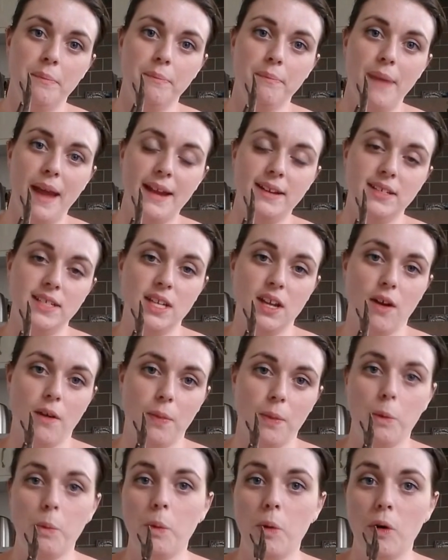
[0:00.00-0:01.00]
painting on
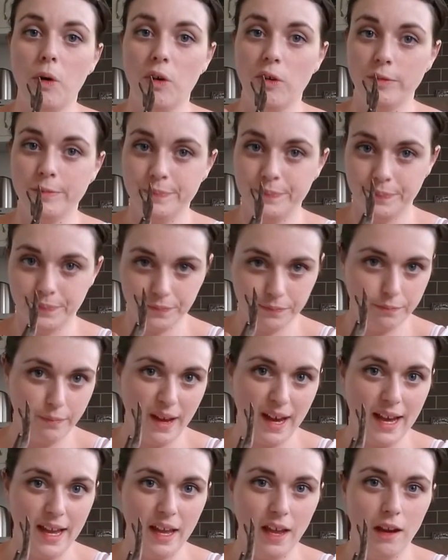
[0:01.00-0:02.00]
the wall
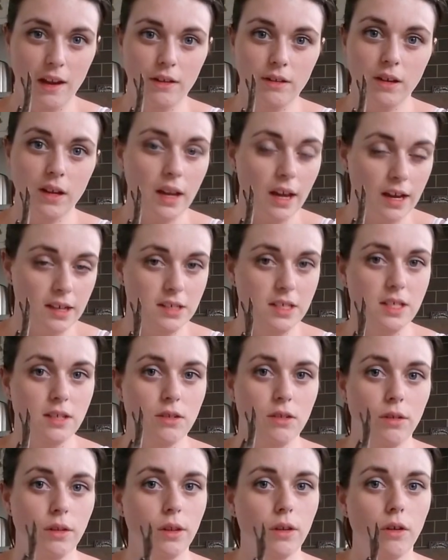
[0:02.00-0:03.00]
by a local artist
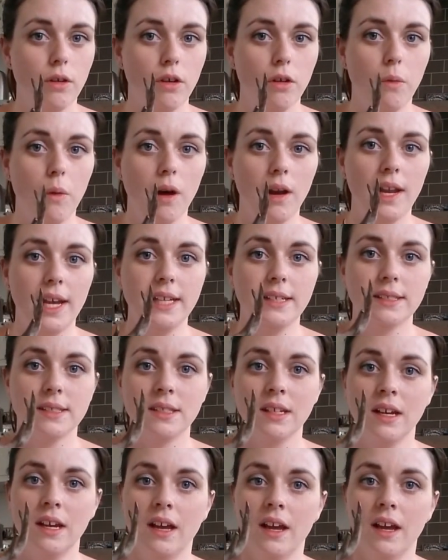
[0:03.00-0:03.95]
called Laura Wallace.